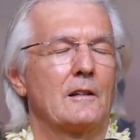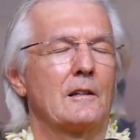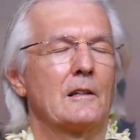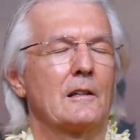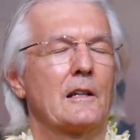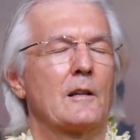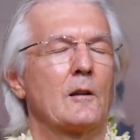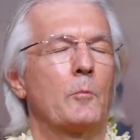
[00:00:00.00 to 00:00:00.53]

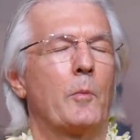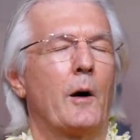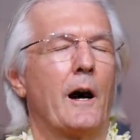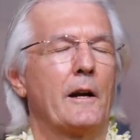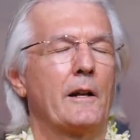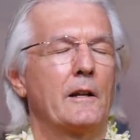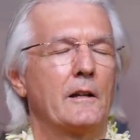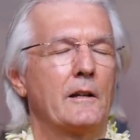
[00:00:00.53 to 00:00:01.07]
little
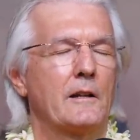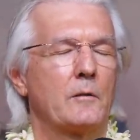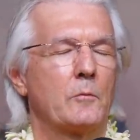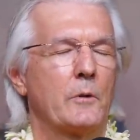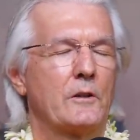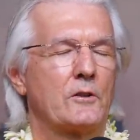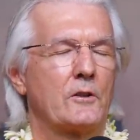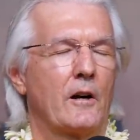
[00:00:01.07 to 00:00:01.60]
body
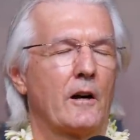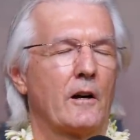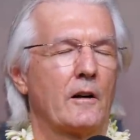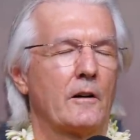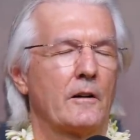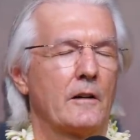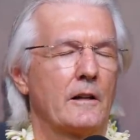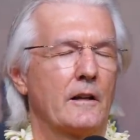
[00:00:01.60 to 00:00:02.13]
in which
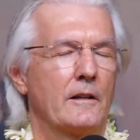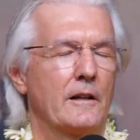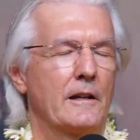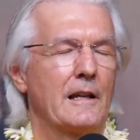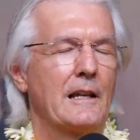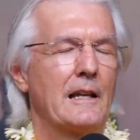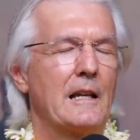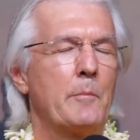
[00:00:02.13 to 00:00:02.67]
our
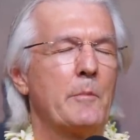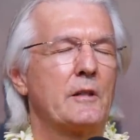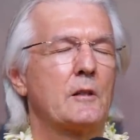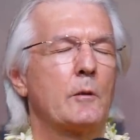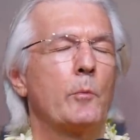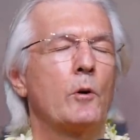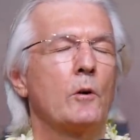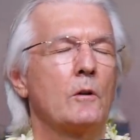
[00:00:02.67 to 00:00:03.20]

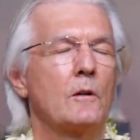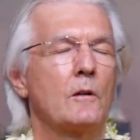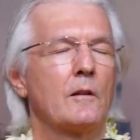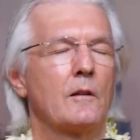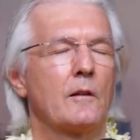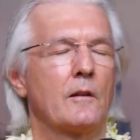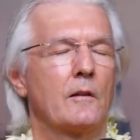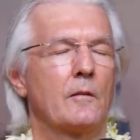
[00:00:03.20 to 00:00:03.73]

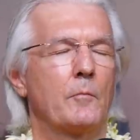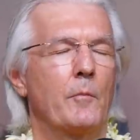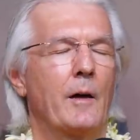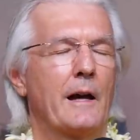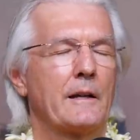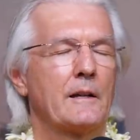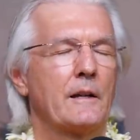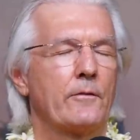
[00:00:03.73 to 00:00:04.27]
illimitable,
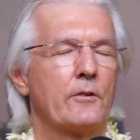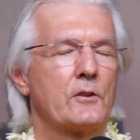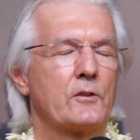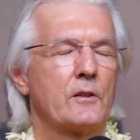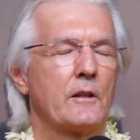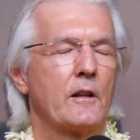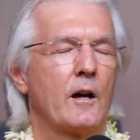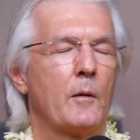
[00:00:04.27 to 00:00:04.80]

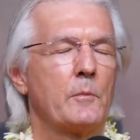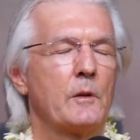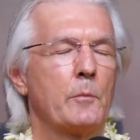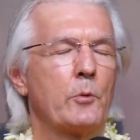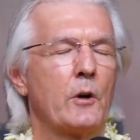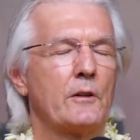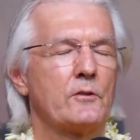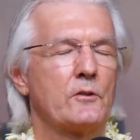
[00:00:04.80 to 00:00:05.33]
magnificent,
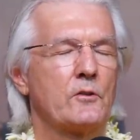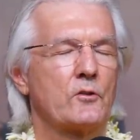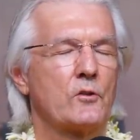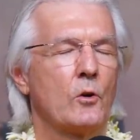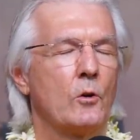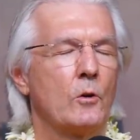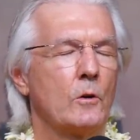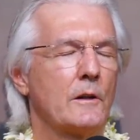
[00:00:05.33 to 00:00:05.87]
omnipresent
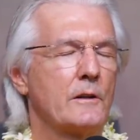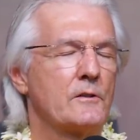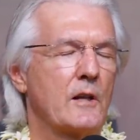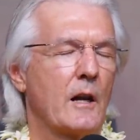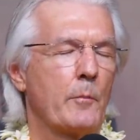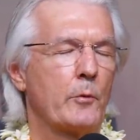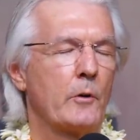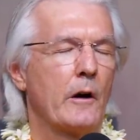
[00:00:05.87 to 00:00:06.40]
soul is
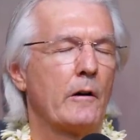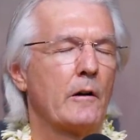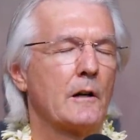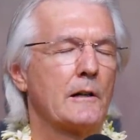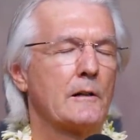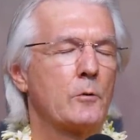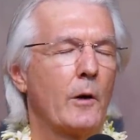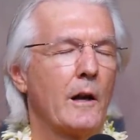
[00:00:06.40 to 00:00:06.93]

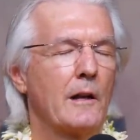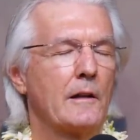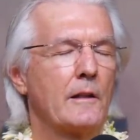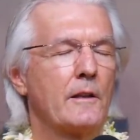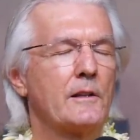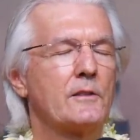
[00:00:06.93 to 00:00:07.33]
temporarily dwelling.